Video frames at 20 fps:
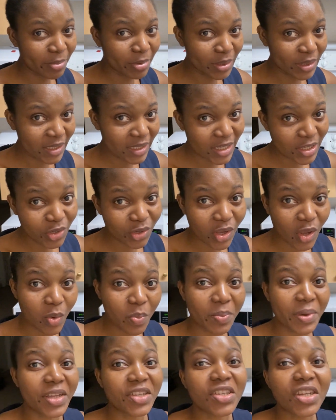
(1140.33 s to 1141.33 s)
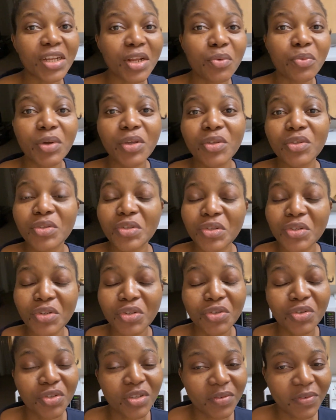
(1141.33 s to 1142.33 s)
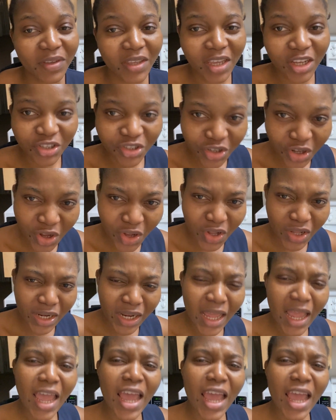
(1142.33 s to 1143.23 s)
button. You help my channel when you turn on your notification.